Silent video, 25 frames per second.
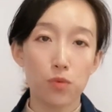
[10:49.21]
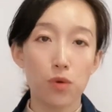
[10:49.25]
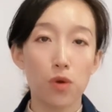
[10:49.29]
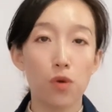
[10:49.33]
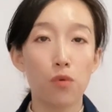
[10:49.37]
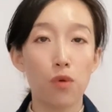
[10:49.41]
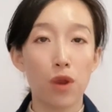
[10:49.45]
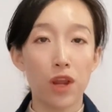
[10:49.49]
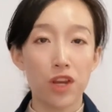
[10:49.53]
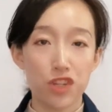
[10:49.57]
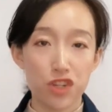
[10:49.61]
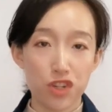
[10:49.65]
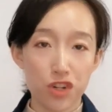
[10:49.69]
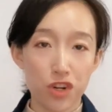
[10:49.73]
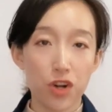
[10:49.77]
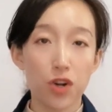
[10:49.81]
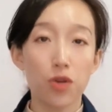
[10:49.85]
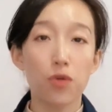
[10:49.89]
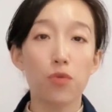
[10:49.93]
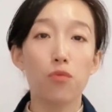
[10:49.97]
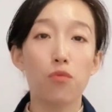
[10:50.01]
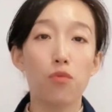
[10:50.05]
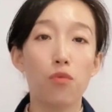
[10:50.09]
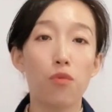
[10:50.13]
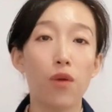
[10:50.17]
will
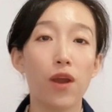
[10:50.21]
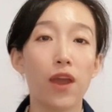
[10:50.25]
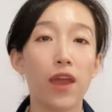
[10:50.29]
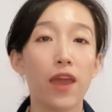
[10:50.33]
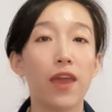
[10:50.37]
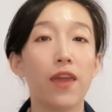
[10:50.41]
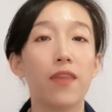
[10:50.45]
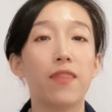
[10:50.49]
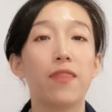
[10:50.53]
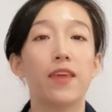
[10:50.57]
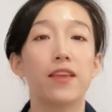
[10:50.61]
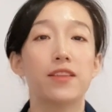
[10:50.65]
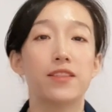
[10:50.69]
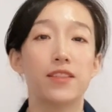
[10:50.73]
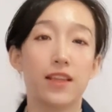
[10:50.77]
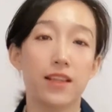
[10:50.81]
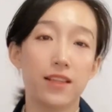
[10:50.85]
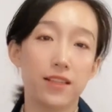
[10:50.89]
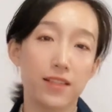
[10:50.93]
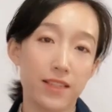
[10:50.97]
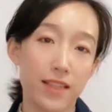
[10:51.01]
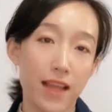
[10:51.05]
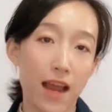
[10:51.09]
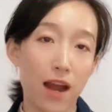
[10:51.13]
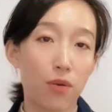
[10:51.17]
return with
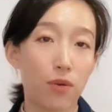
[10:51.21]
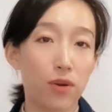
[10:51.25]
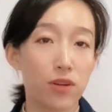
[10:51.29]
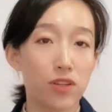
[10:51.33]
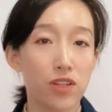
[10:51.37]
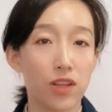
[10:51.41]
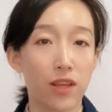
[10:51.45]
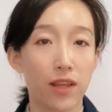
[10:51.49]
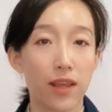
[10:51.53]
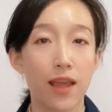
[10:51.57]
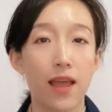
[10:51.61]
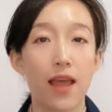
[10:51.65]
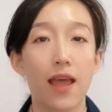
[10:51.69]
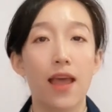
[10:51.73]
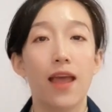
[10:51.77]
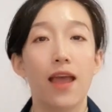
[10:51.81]
sincerity.